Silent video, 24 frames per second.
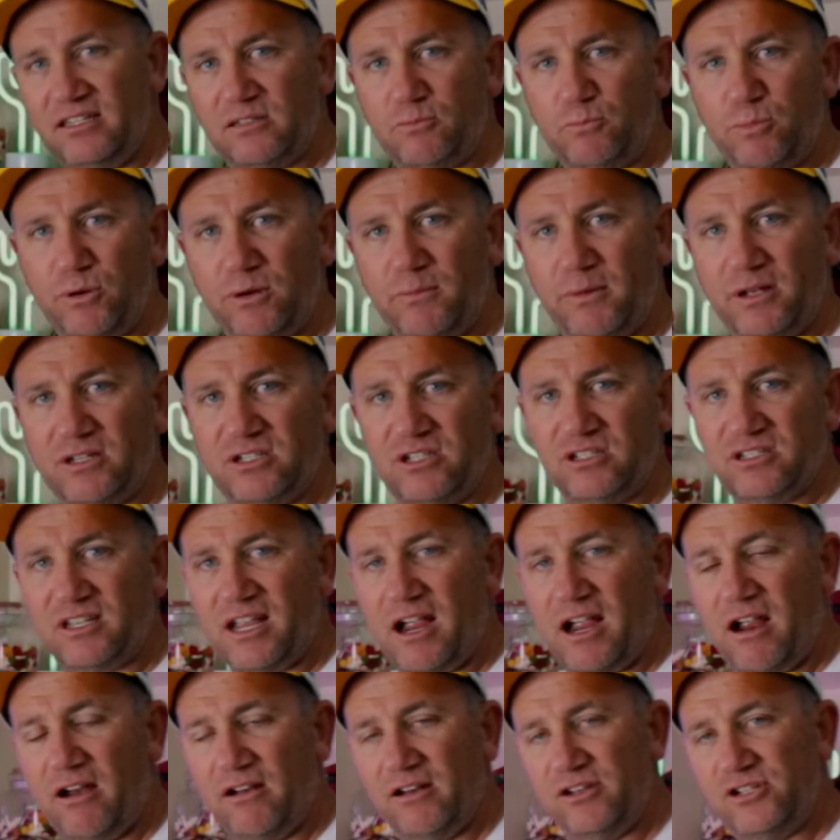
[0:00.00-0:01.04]
it's pretty much as
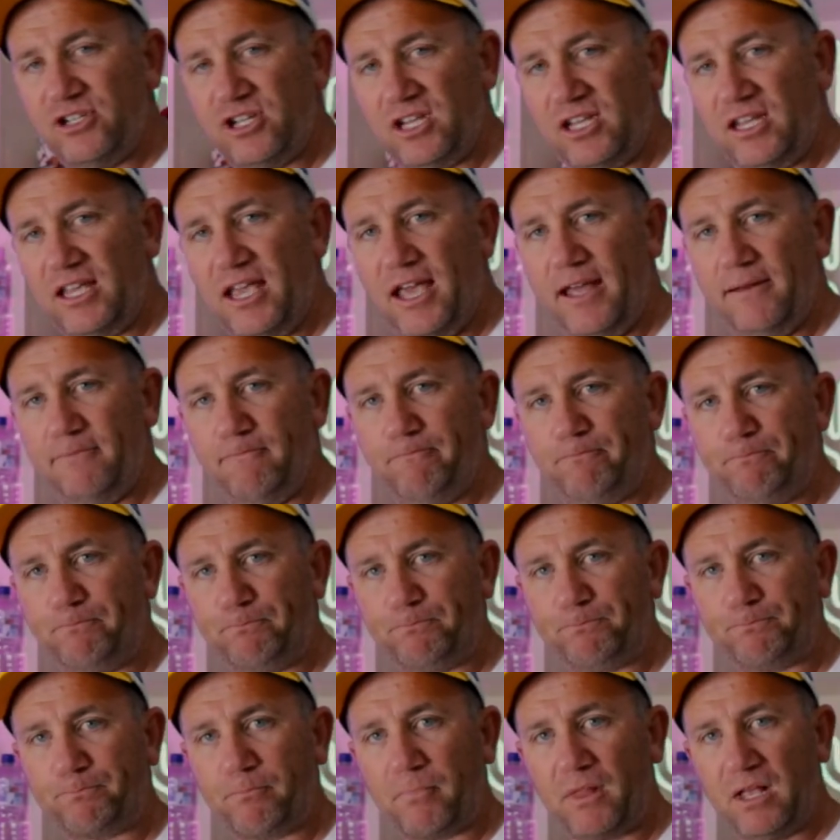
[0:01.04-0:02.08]
current as you can get.
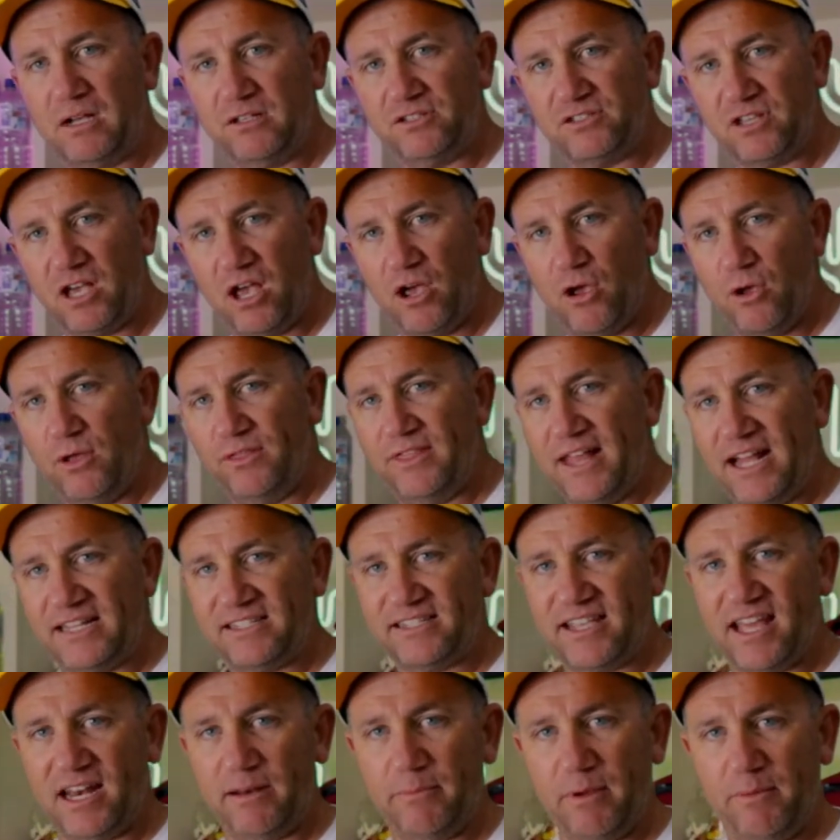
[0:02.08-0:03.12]
So that's
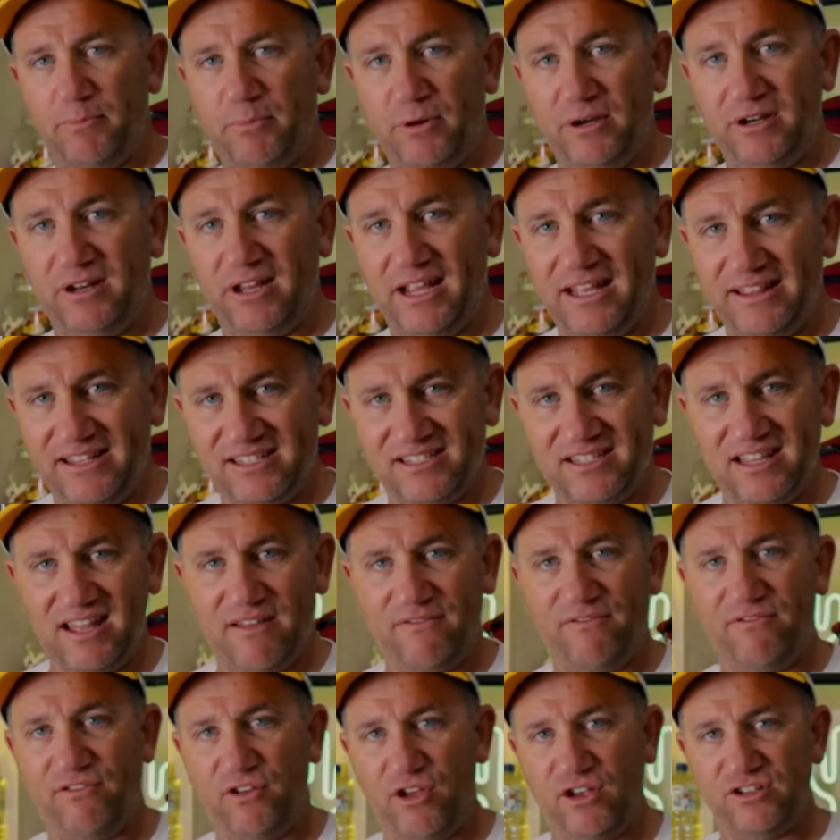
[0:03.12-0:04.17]
going to be pretty, this is
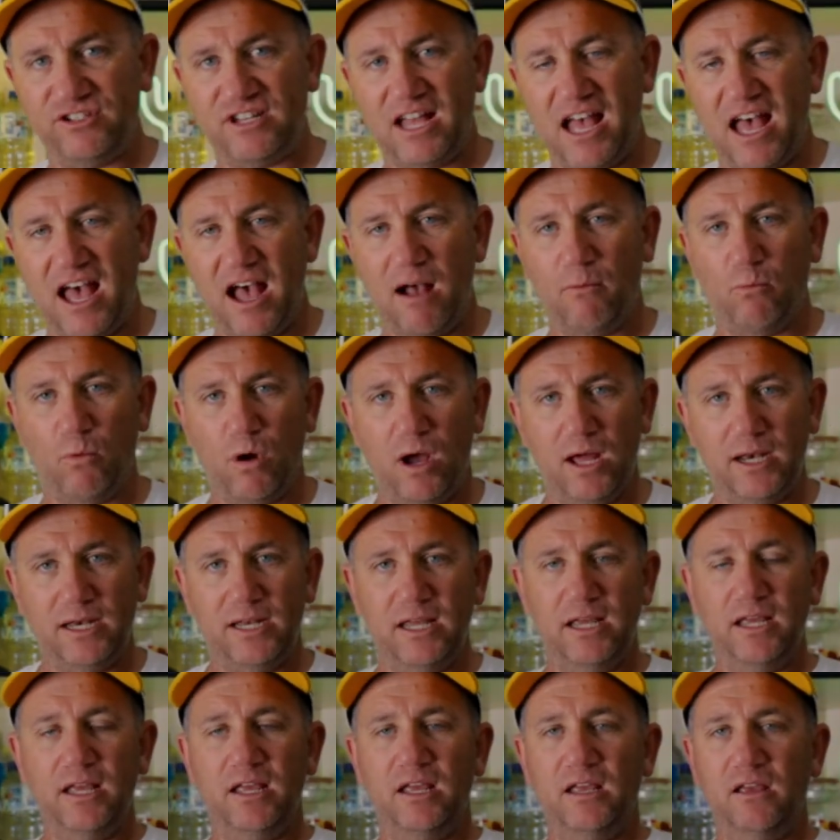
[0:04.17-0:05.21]
that first ARM one.
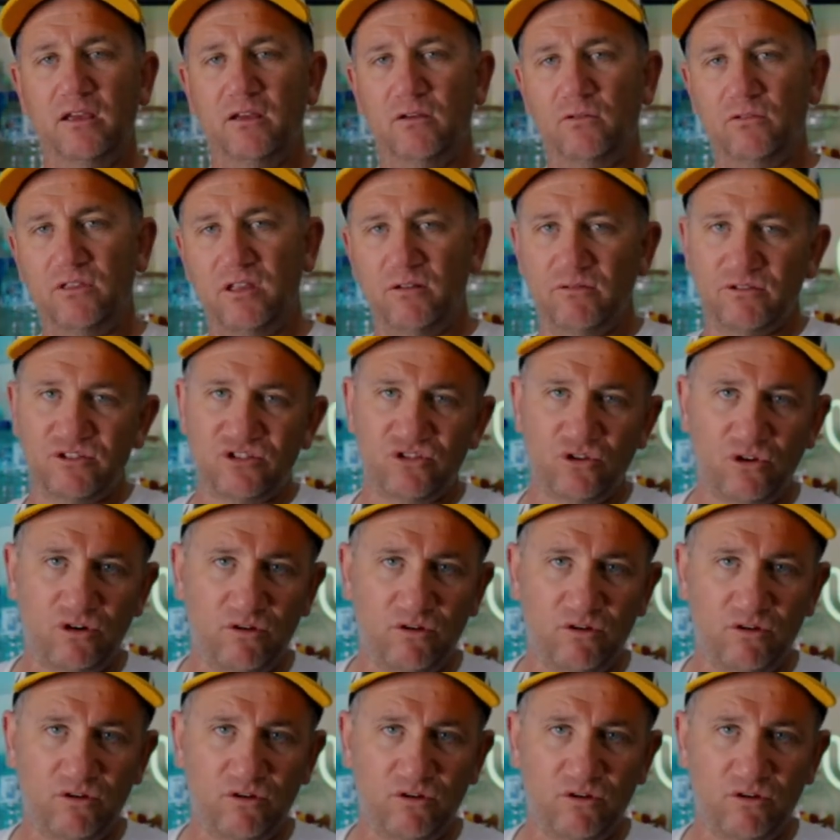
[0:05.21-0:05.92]
There was